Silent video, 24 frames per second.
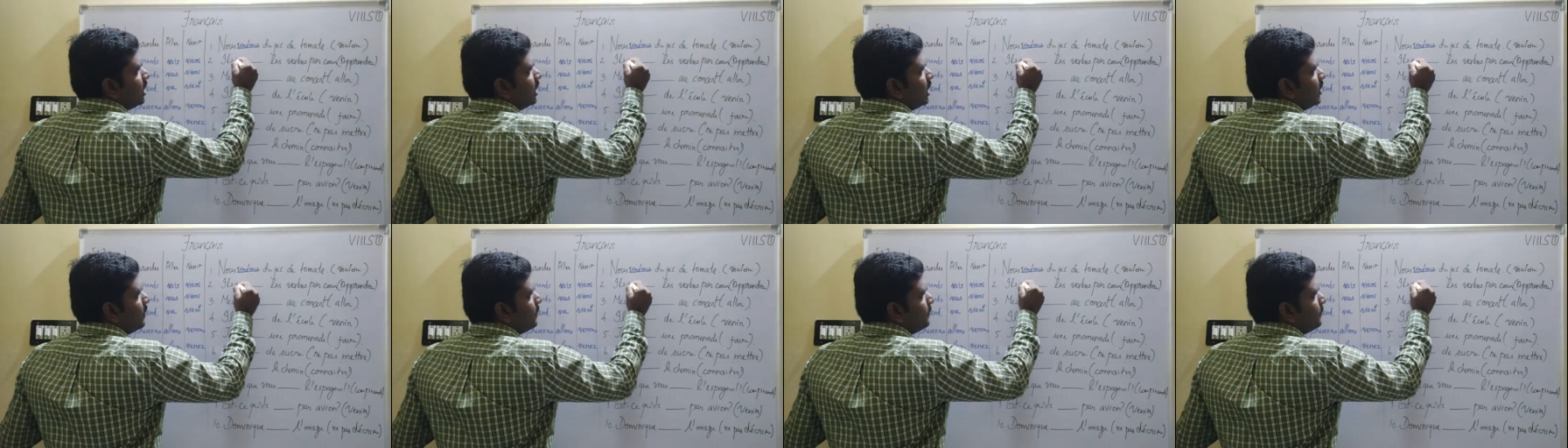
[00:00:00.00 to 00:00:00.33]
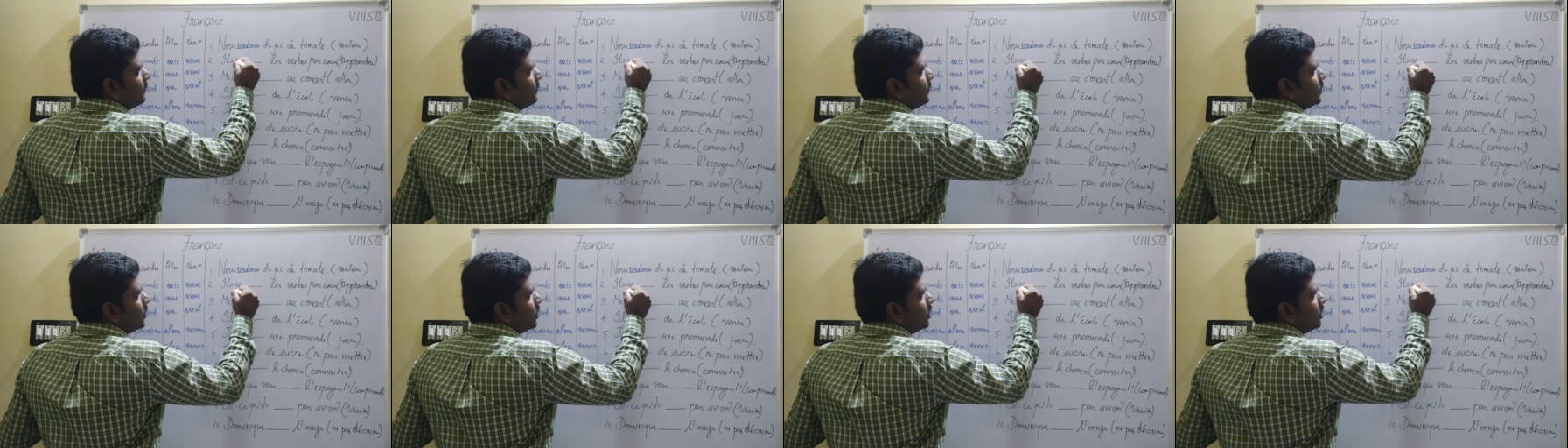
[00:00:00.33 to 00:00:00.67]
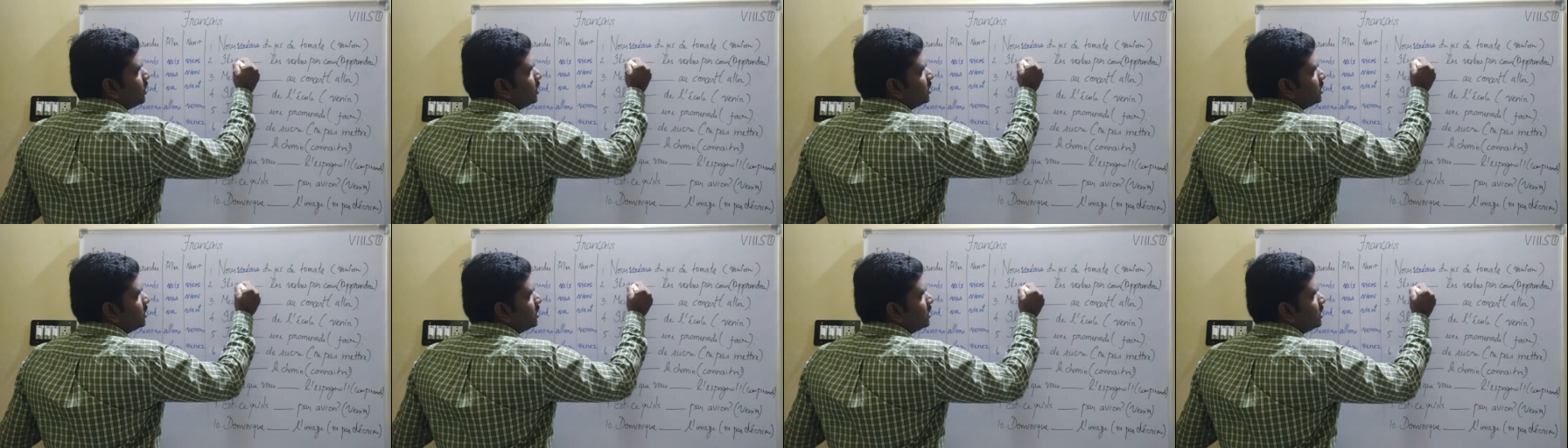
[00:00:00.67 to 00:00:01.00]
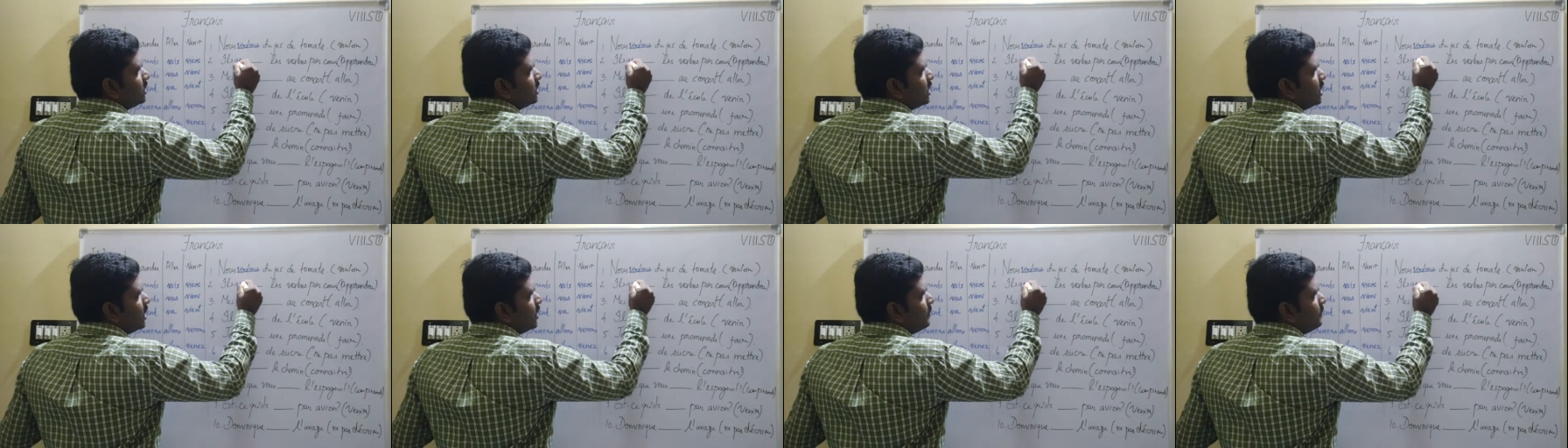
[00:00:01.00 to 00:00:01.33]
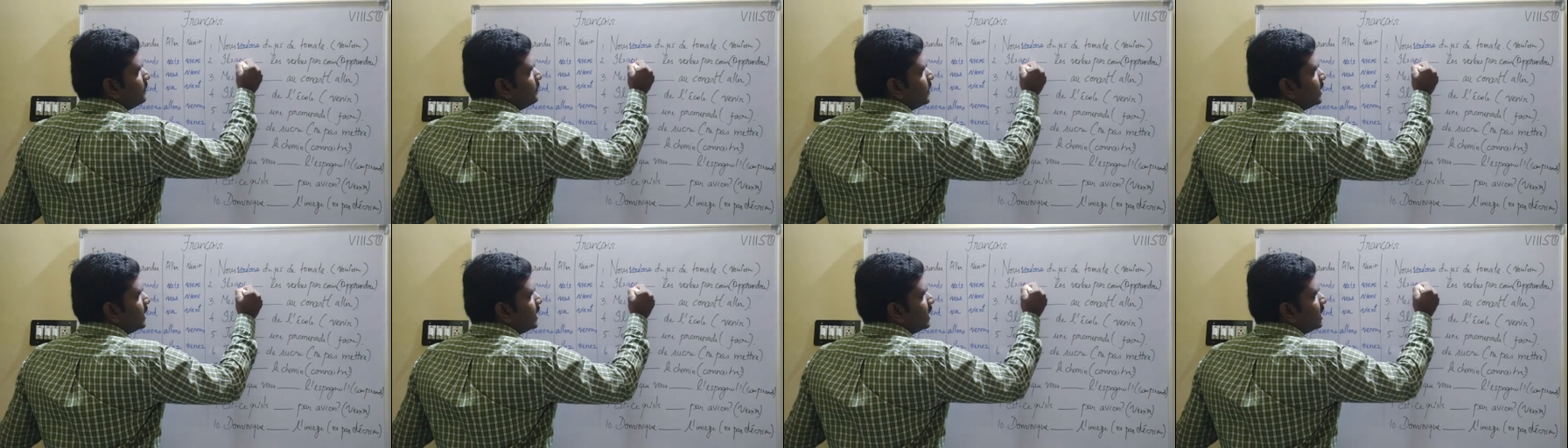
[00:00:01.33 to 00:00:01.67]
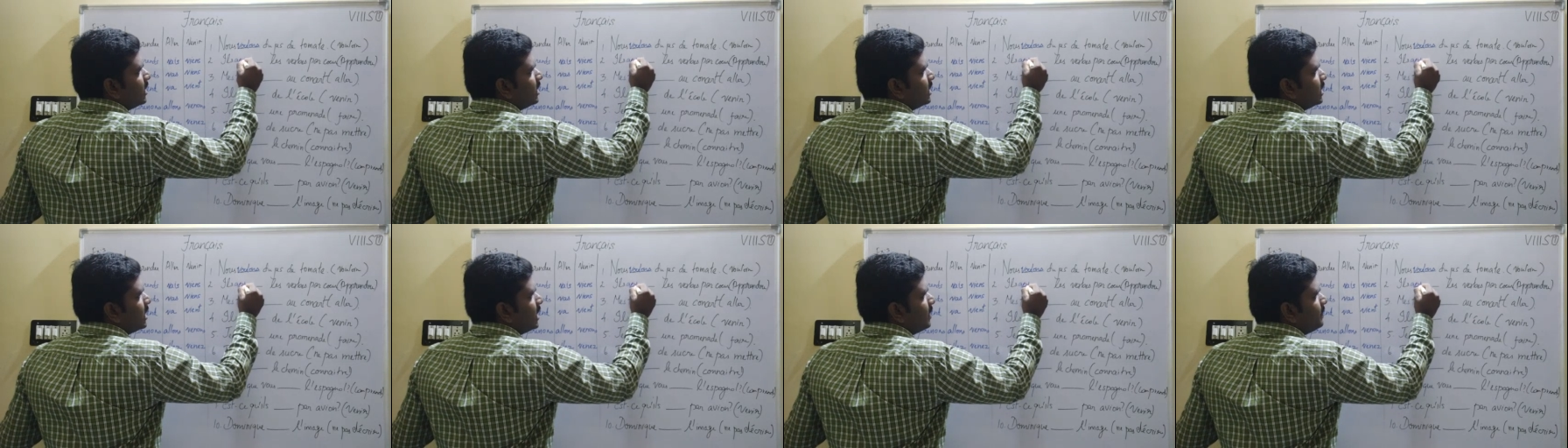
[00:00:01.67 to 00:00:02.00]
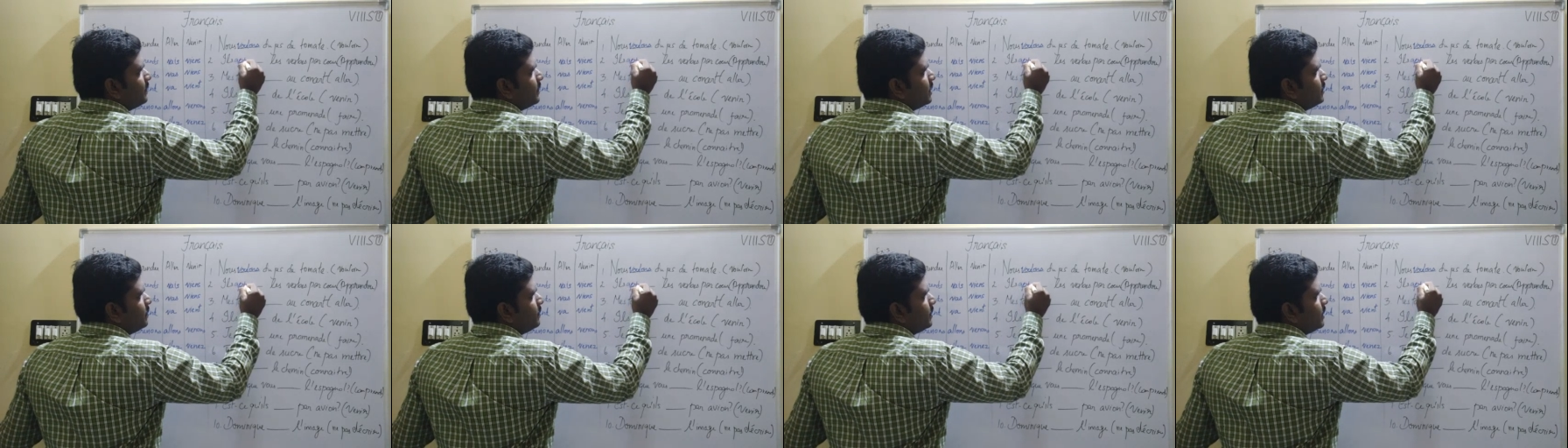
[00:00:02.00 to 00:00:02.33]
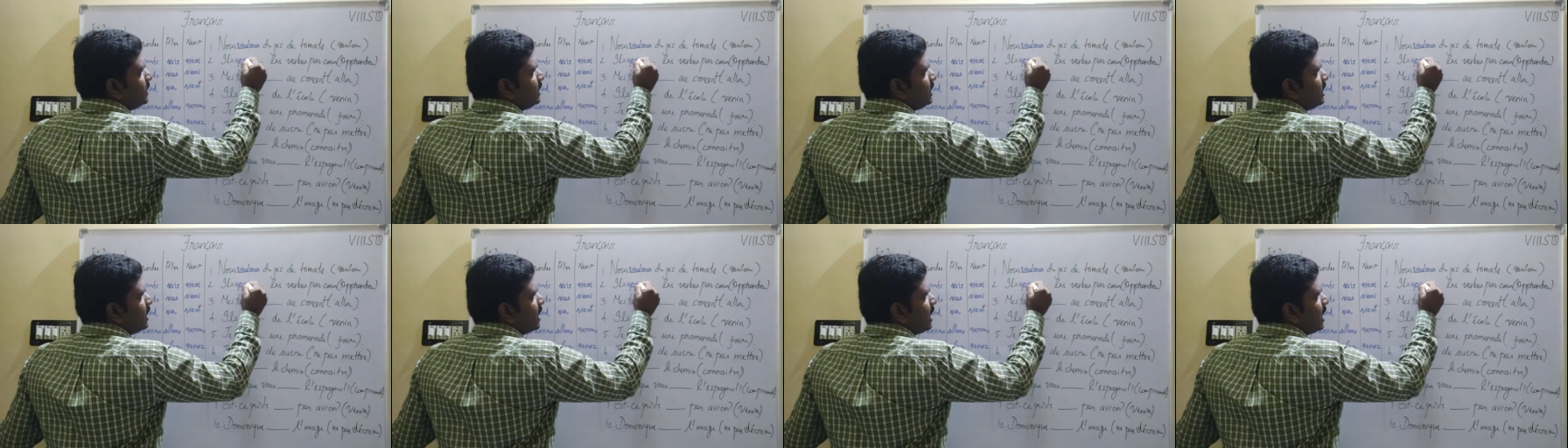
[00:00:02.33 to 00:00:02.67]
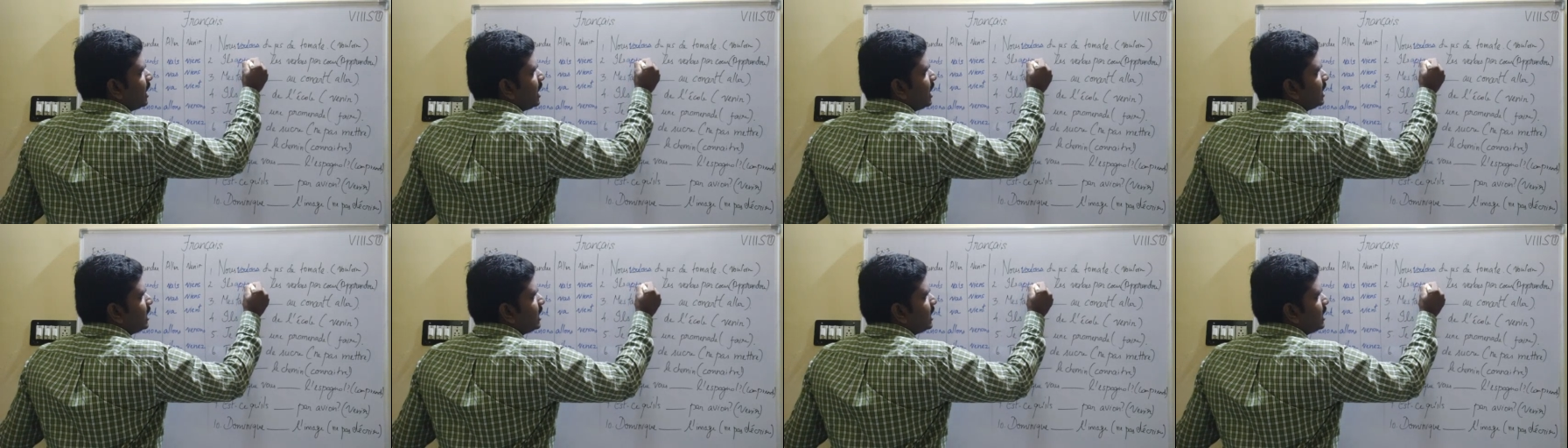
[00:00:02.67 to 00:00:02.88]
Apprendre, apprend, APPRENNENT.